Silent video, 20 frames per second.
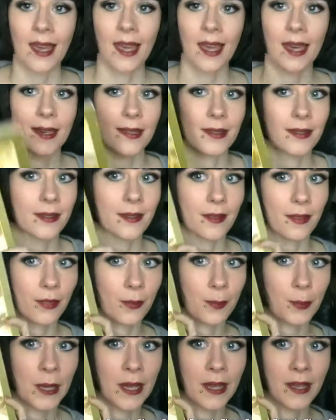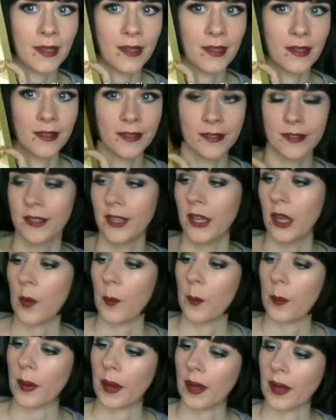and The Pilot
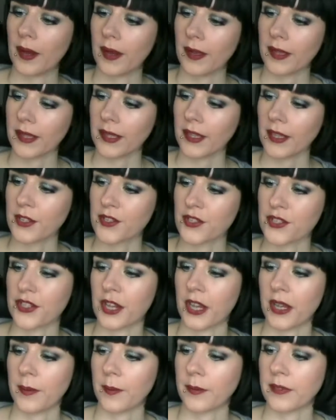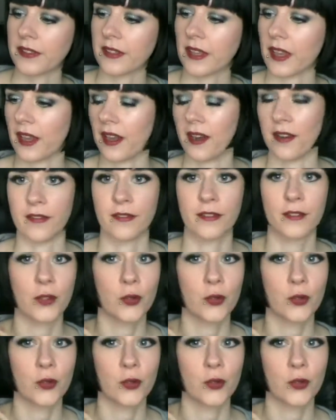by James F.